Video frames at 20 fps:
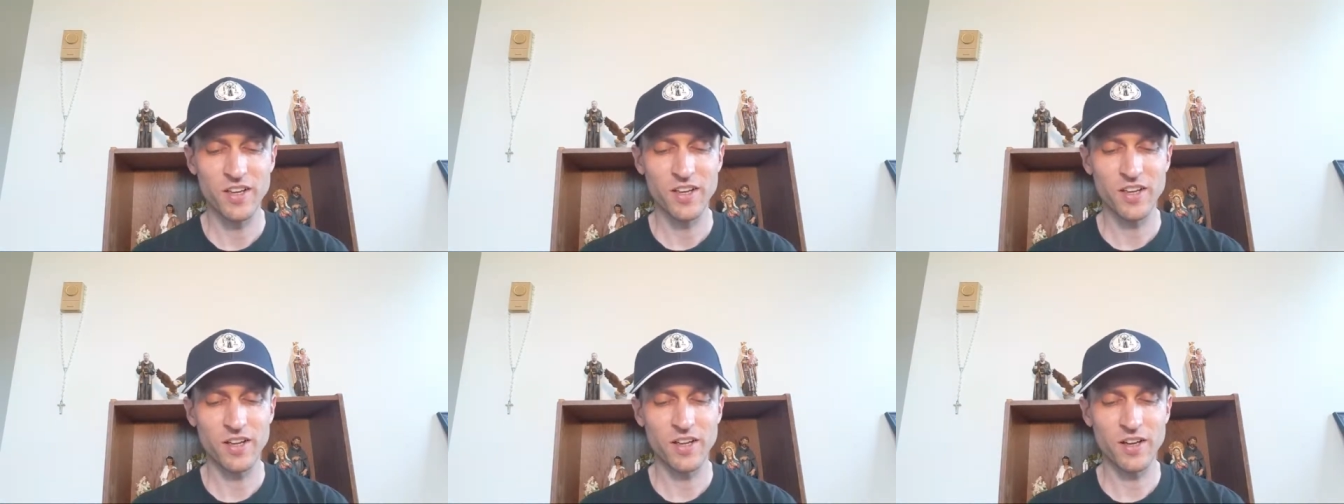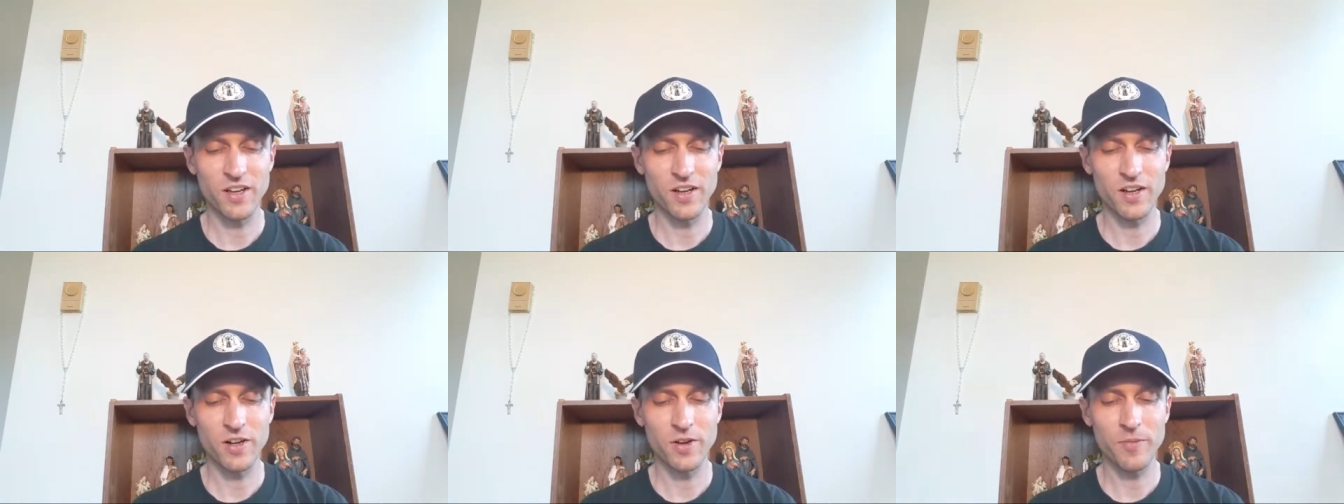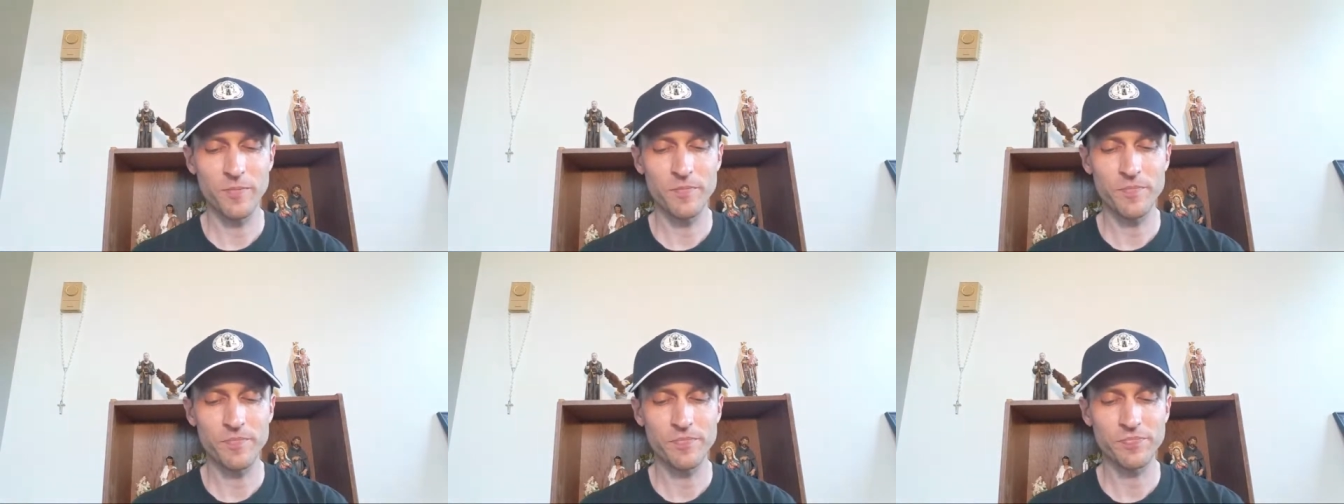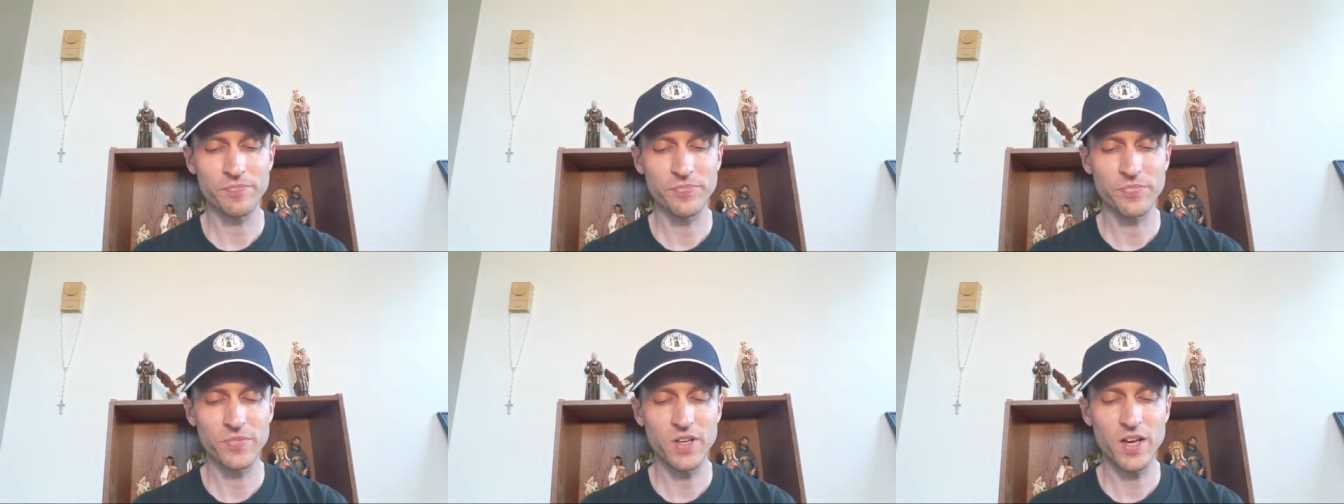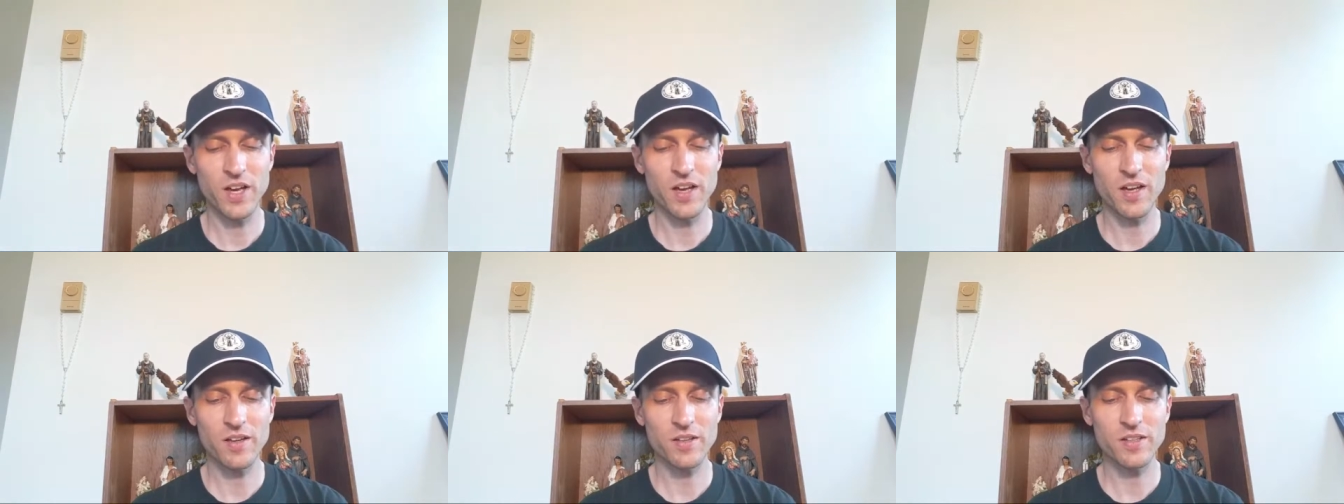Um,
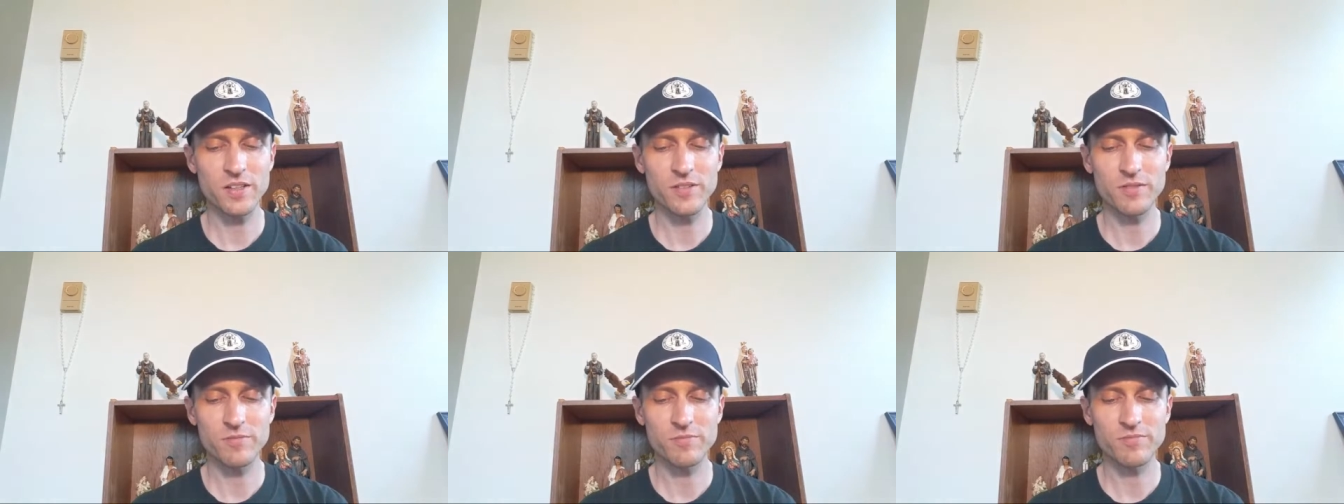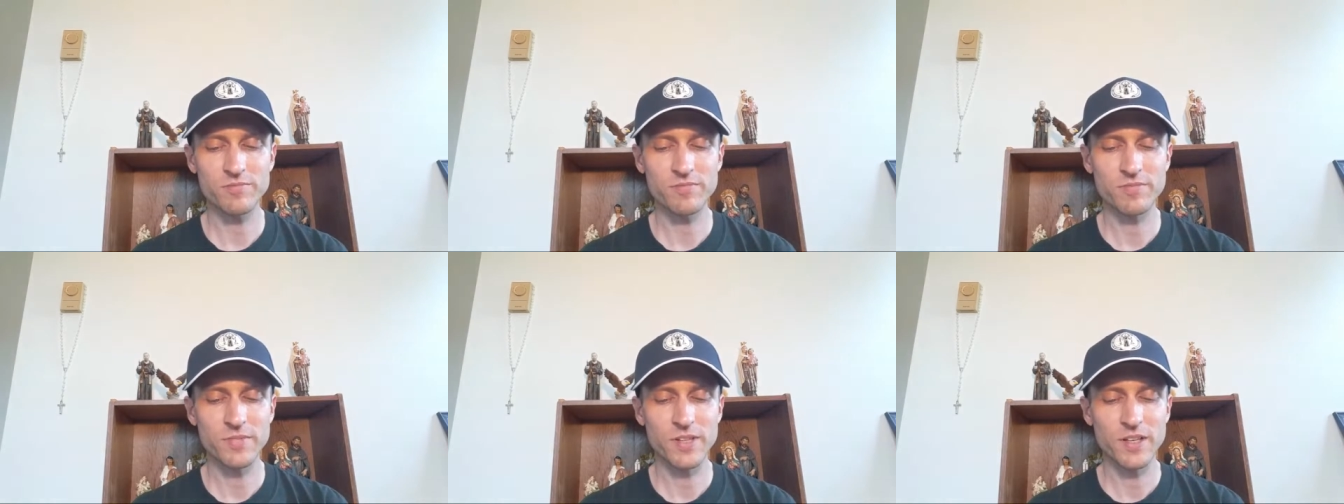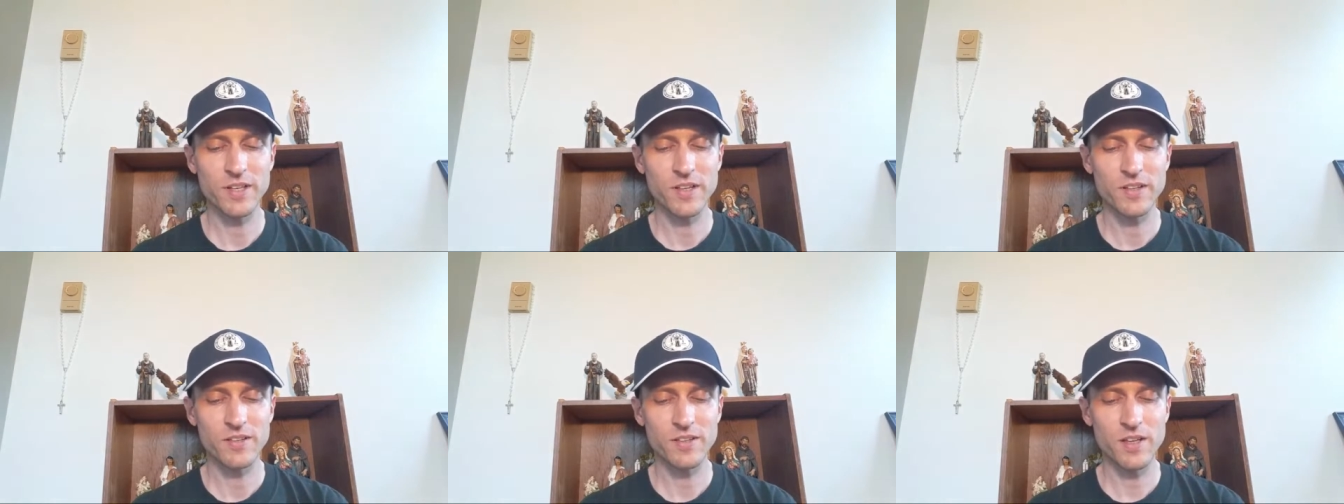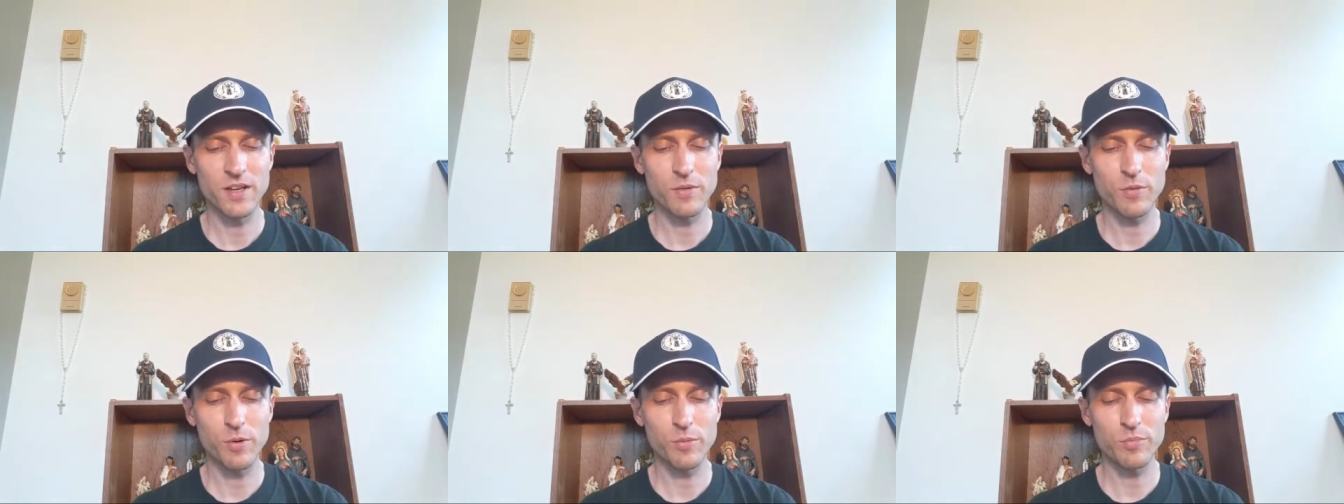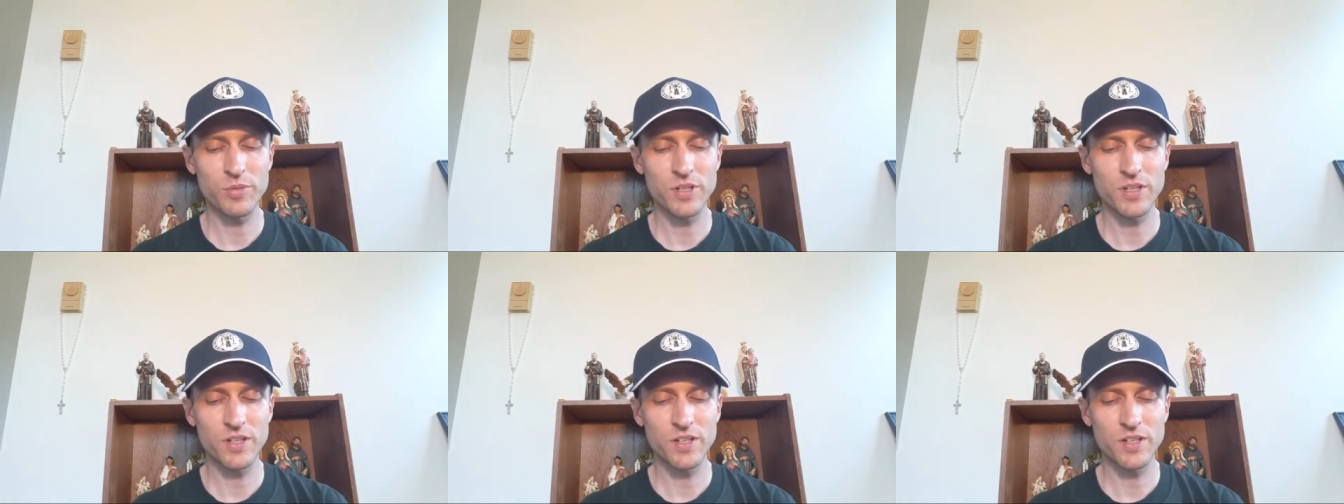yeah, they won't be
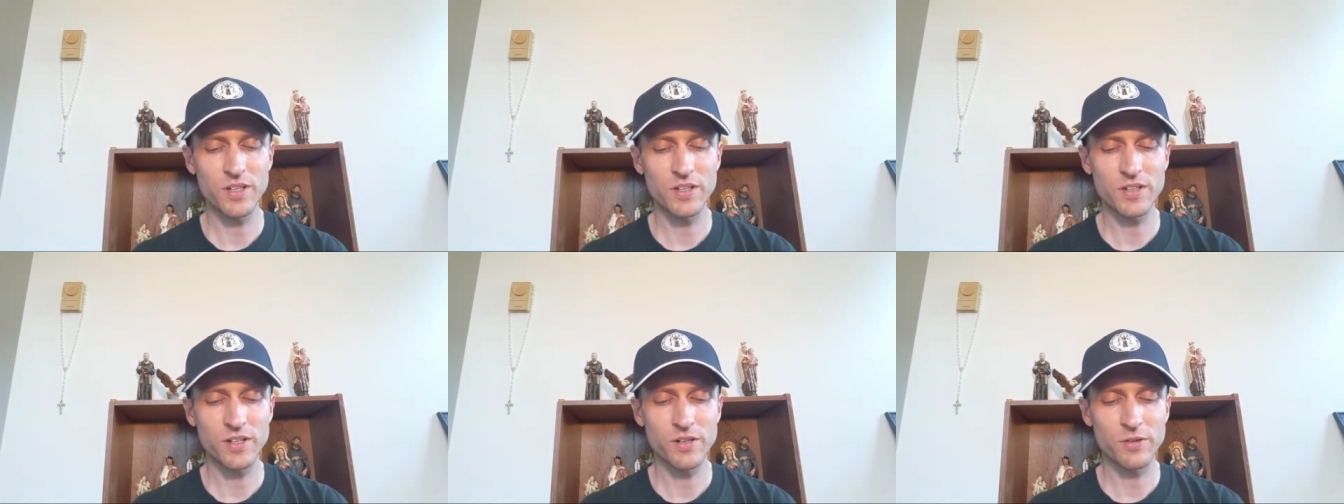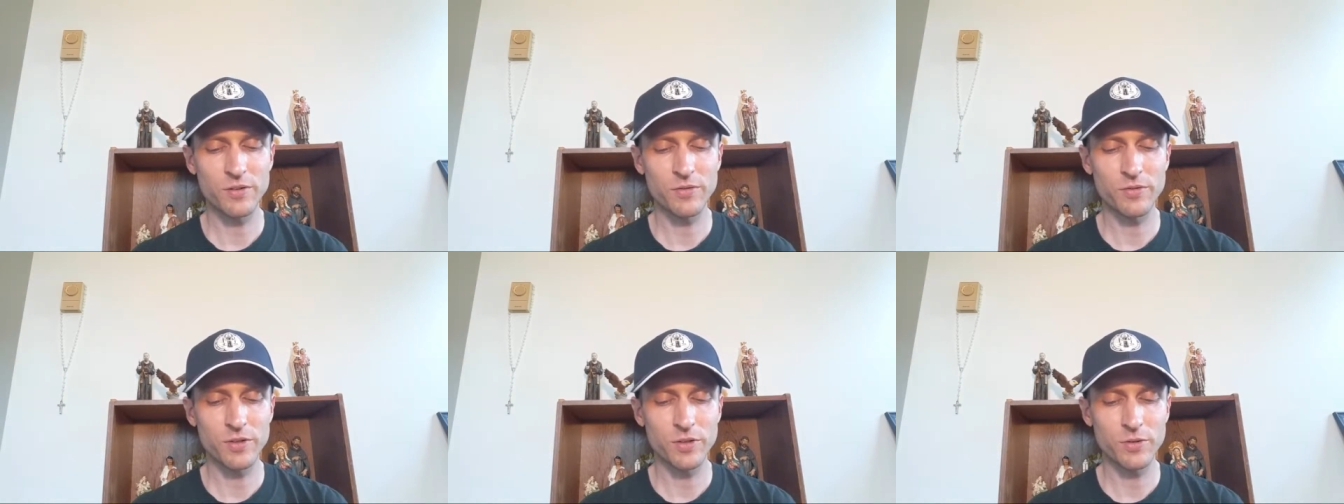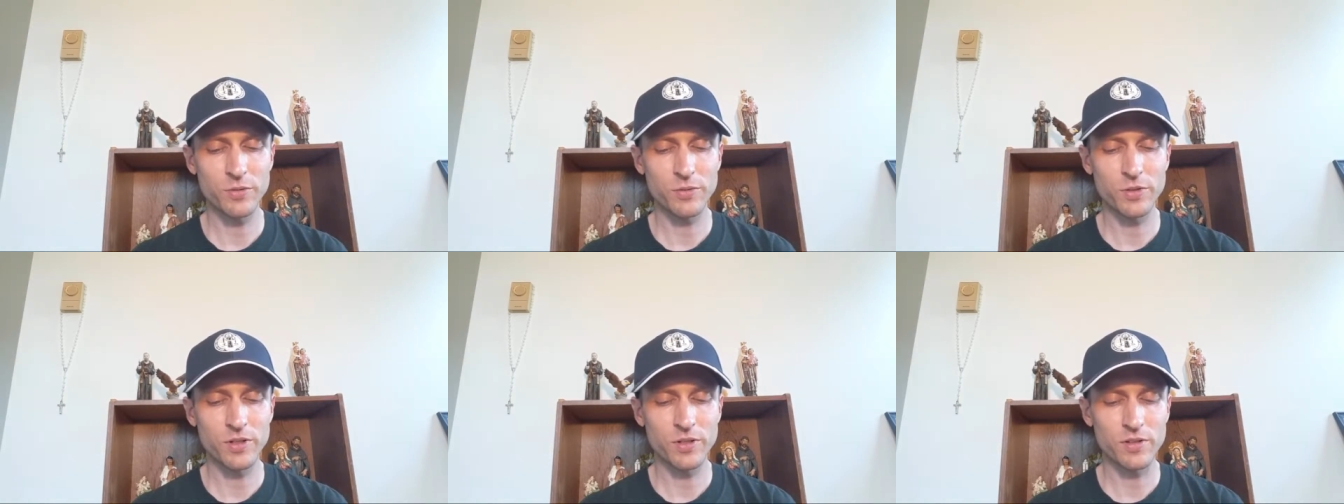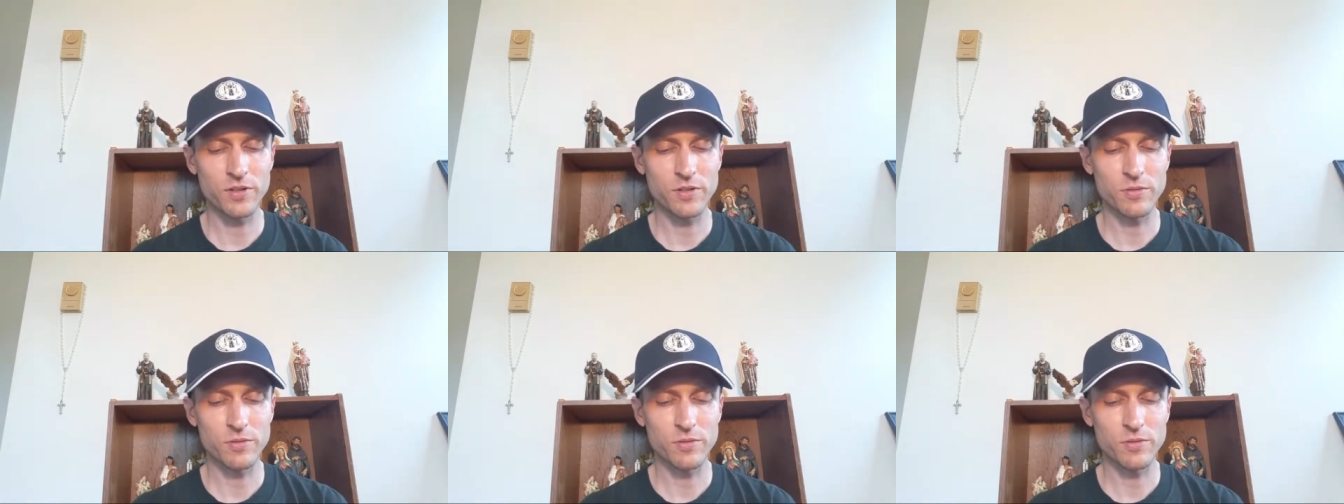getting an interview with